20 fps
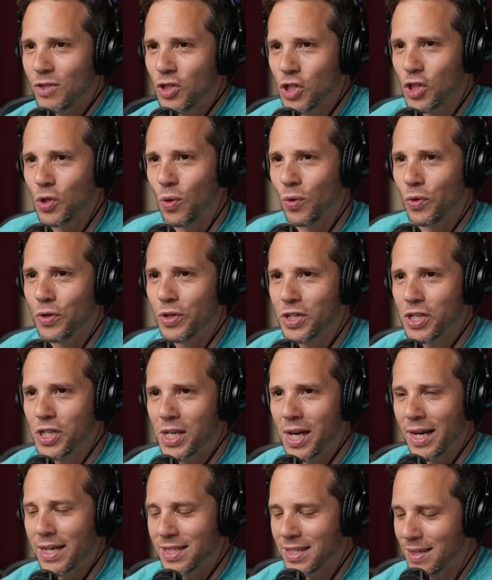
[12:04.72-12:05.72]
shoulder
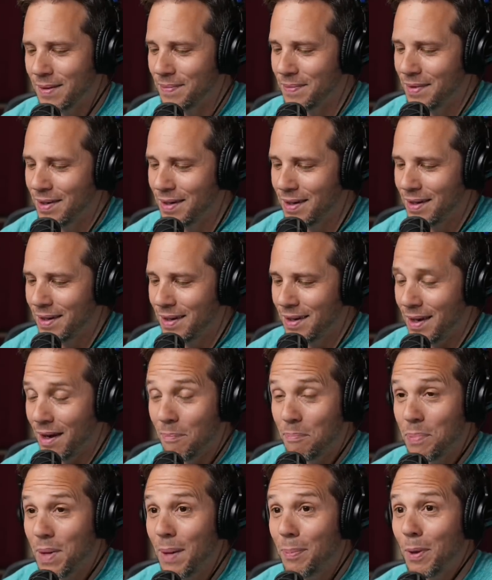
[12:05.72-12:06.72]
checks him,
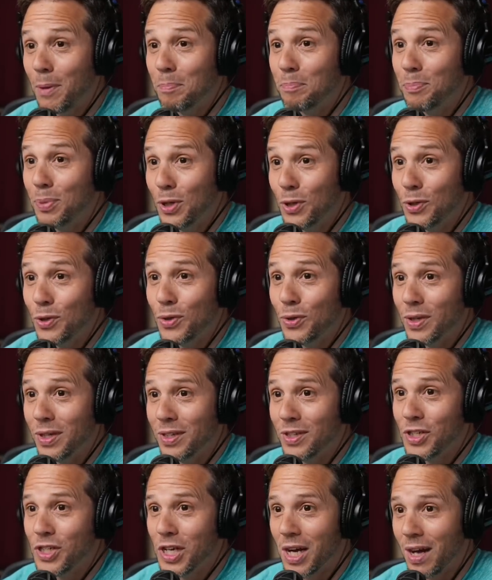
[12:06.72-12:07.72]
and people
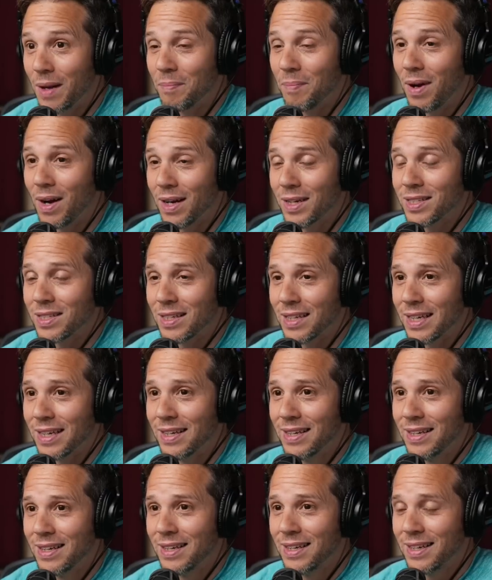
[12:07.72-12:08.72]
booed Jon
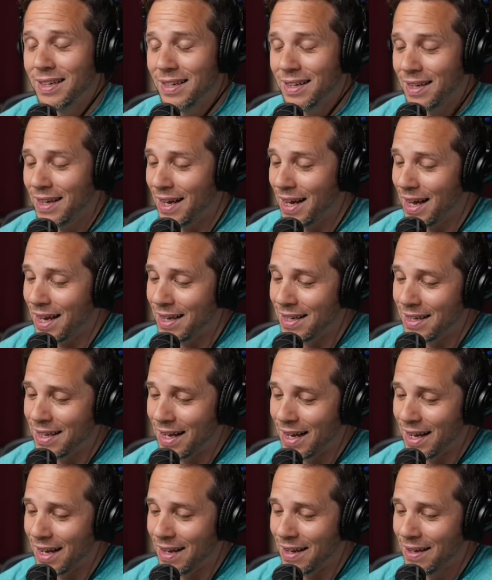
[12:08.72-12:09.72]
Moxley, and.
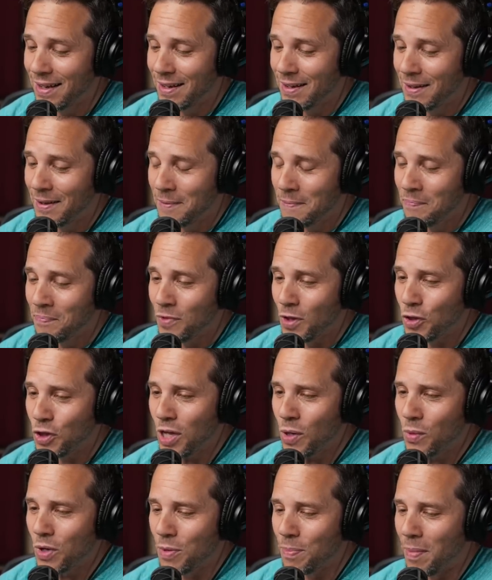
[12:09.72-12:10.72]
Uh, the
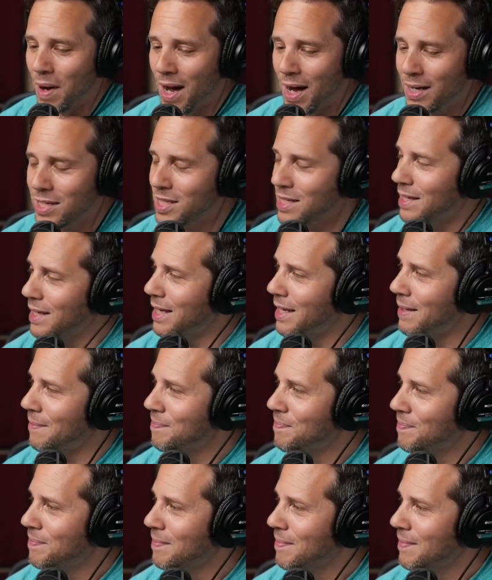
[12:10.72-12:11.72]
thing with Moxley
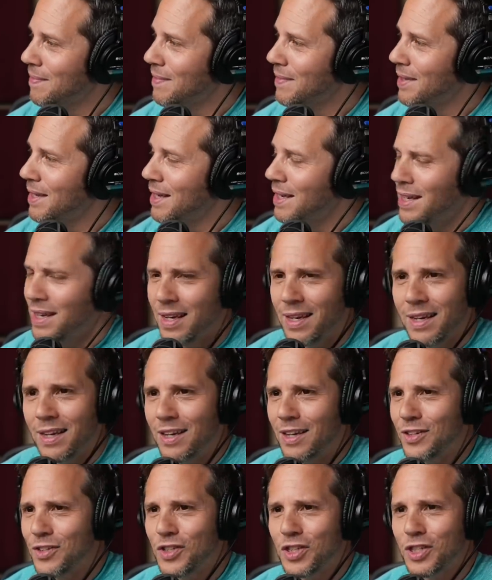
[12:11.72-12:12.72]

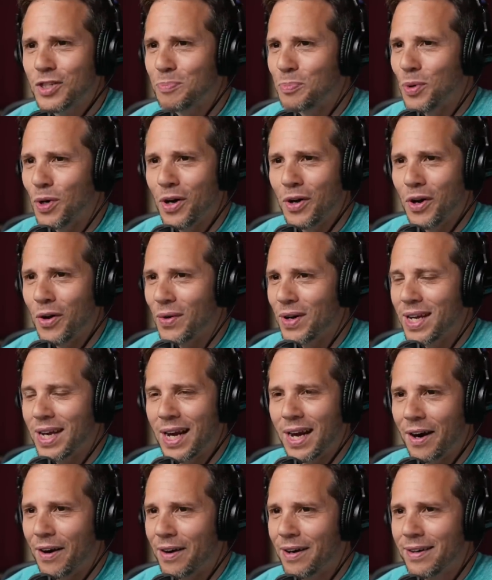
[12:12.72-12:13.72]
is this bro don't
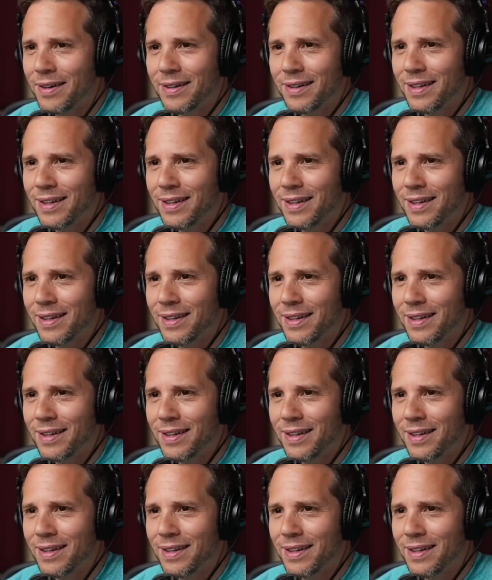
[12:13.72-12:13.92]
care.